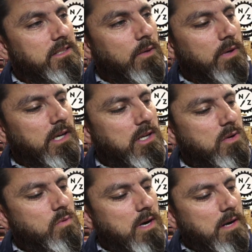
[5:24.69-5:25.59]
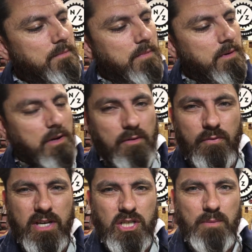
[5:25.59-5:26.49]
so we're going to
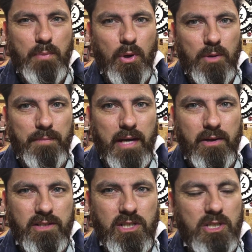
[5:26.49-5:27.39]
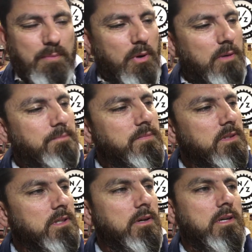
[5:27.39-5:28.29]
finish the bottom now because this is the bottom.
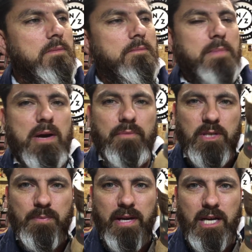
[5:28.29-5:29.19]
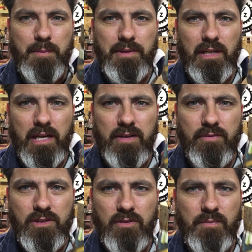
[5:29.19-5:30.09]
So I'm going to mount this back up in the lathe
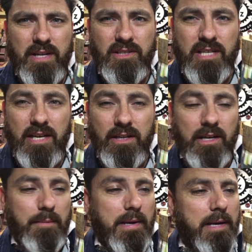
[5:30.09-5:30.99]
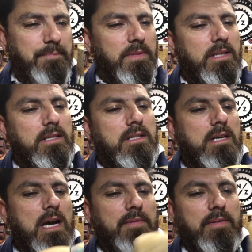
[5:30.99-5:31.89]
because I've made a tenon up here.
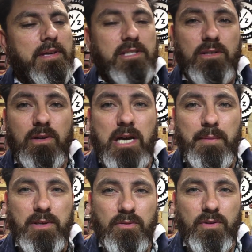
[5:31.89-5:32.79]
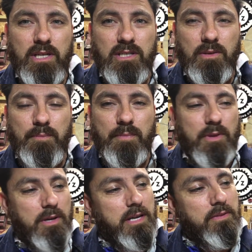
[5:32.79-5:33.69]
And then that's going to allow me to finish
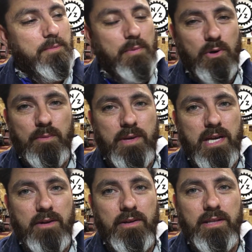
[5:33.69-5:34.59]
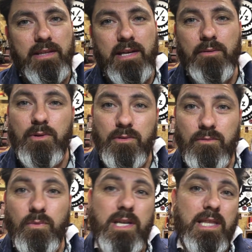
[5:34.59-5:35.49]
the bottom here, and then that
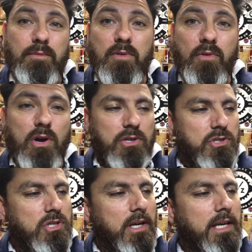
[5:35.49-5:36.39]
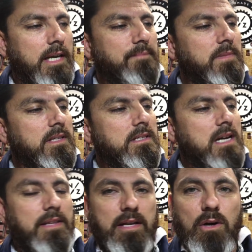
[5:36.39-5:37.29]
can we can then reverse chuck it
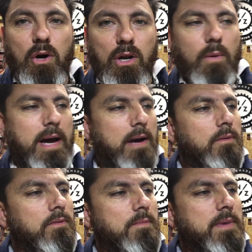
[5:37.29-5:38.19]
and then hollow out the